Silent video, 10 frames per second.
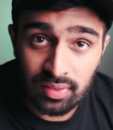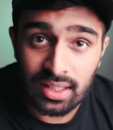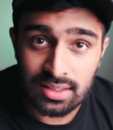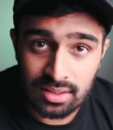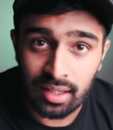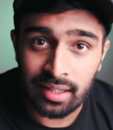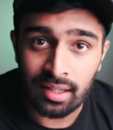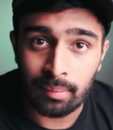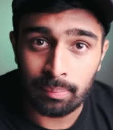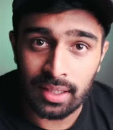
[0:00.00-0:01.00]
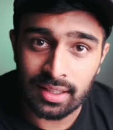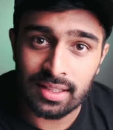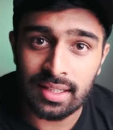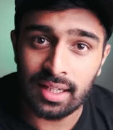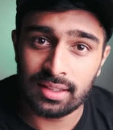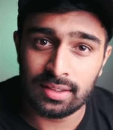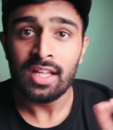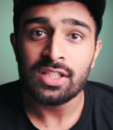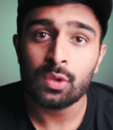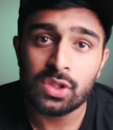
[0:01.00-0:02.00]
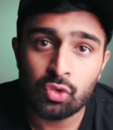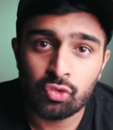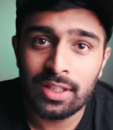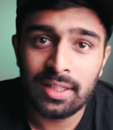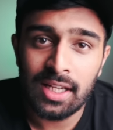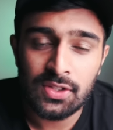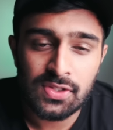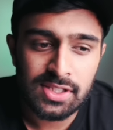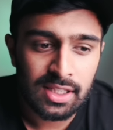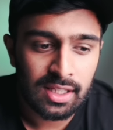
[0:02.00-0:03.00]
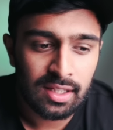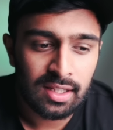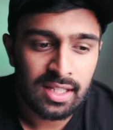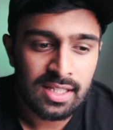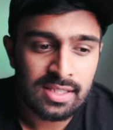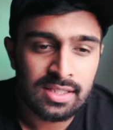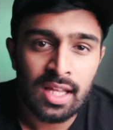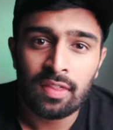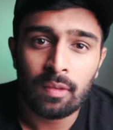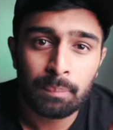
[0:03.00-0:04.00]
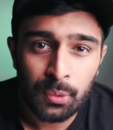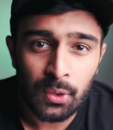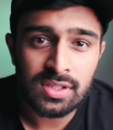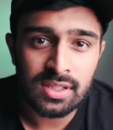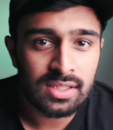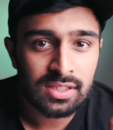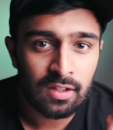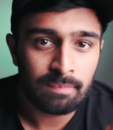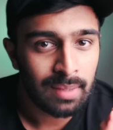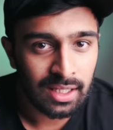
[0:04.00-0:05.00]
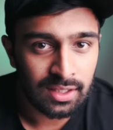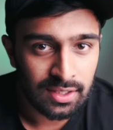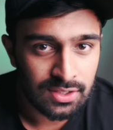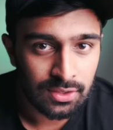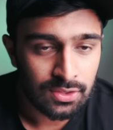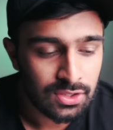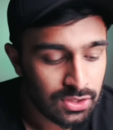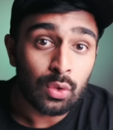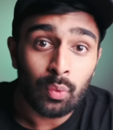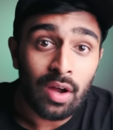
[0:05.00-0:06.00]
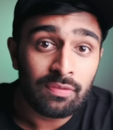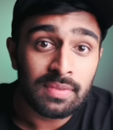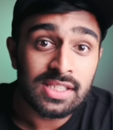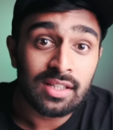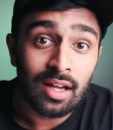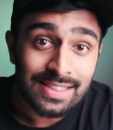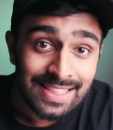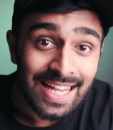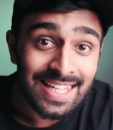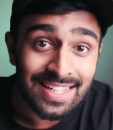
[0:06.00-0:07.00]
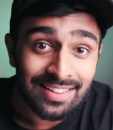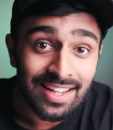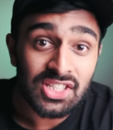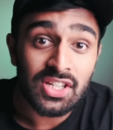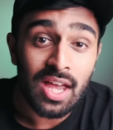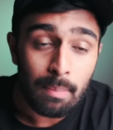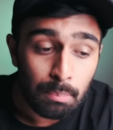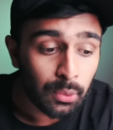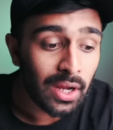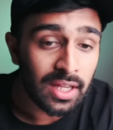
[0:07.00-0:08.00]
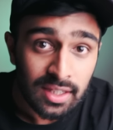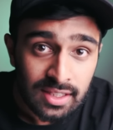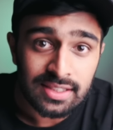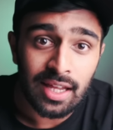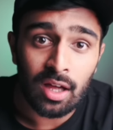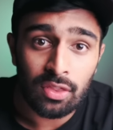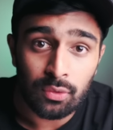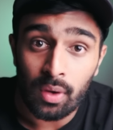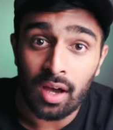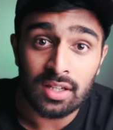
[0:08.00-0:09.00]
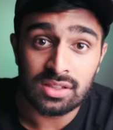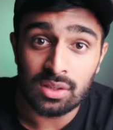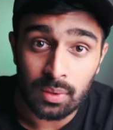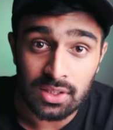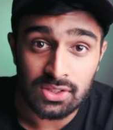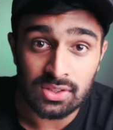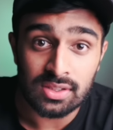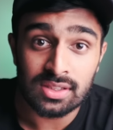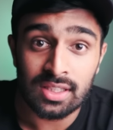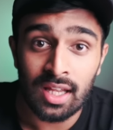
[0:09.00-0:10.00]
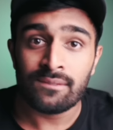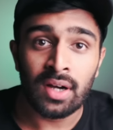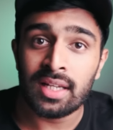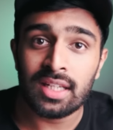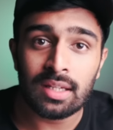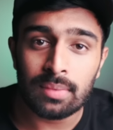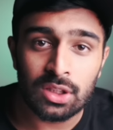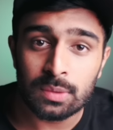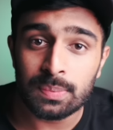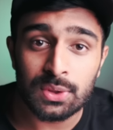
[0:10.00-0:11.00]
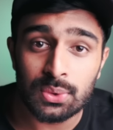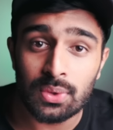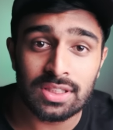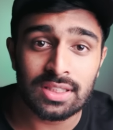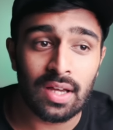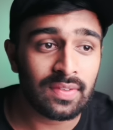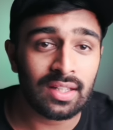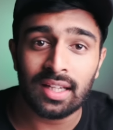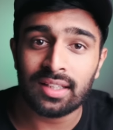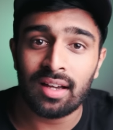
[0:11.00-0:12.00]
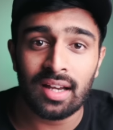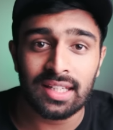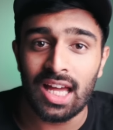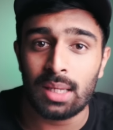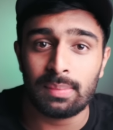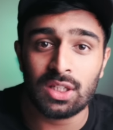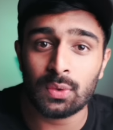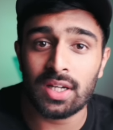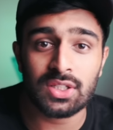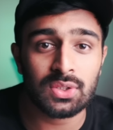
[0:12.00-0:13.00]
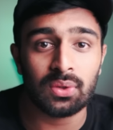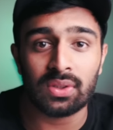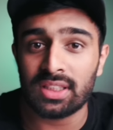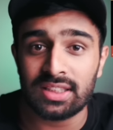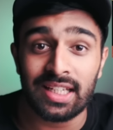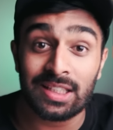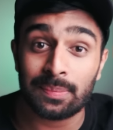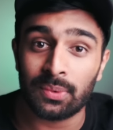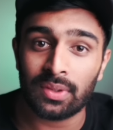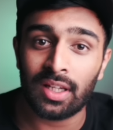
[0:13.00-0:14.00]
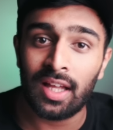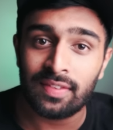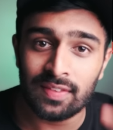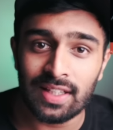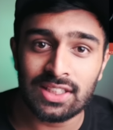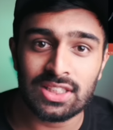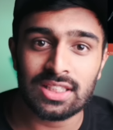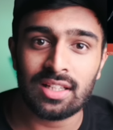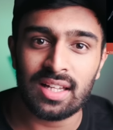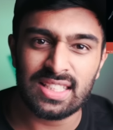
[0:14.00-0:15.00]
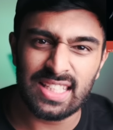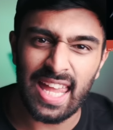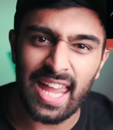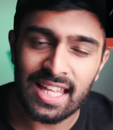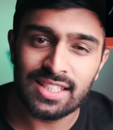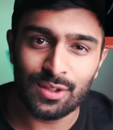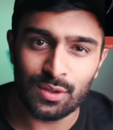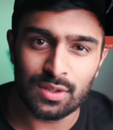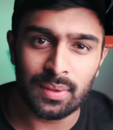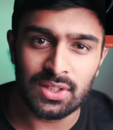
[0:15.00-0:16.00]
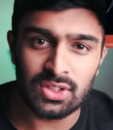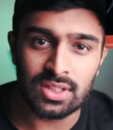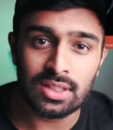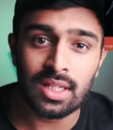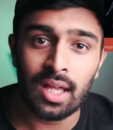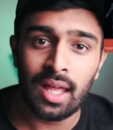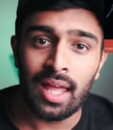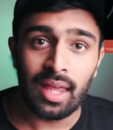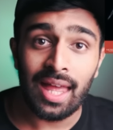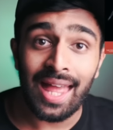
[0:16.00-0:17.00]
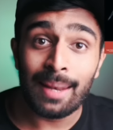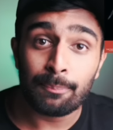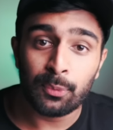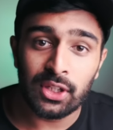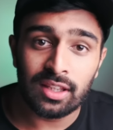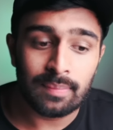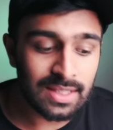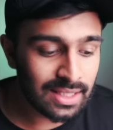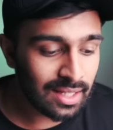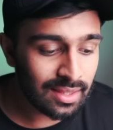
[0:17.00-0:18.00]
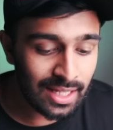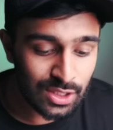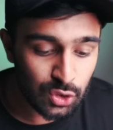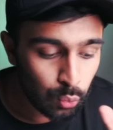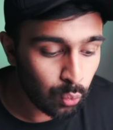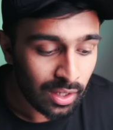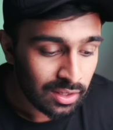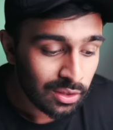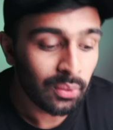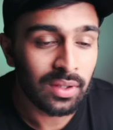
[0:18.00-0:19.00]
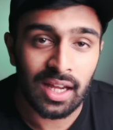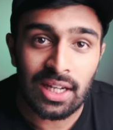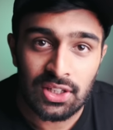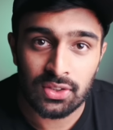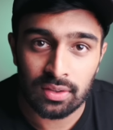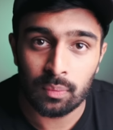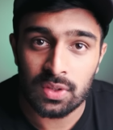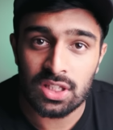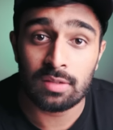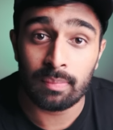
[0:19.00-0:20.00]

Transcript: things line up and connect. So what's really interesting here is the process of making these notes. So right from the start, taking a lecture and breaking it down through asking questions, finding multiple sources out there like Khan Academy, Crash Course, the textbook, the lecture slides to answer those questions, and bringing them together into one location, which is